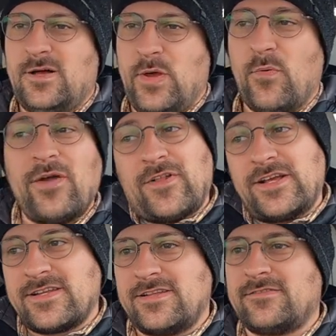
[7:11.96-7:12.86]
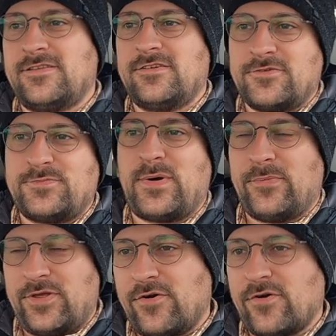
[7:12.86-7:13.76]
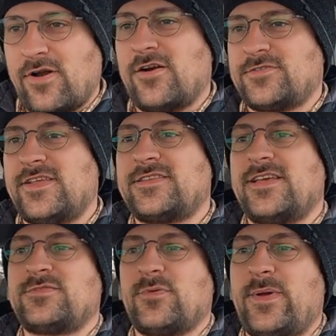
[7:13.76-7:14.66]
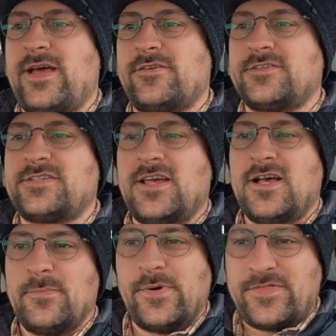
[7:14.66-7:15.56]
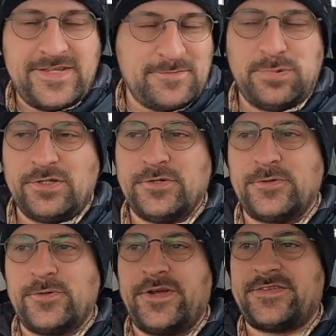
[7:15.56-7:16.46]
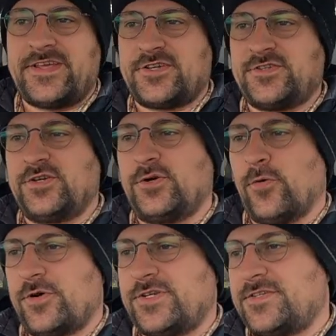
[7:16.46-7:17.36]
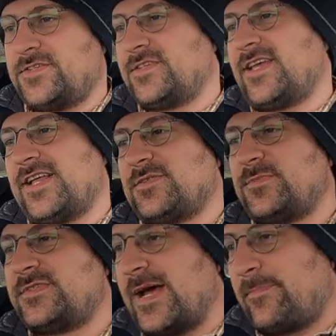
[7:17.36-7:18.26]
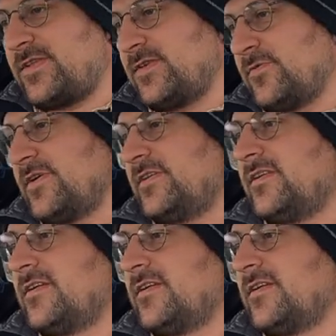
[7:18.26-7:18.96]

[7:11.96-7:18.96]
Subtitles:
My wife liked it, and it was primarily her car, so that's what matters. But this blue is actually gorgeous. It's got some depth to it,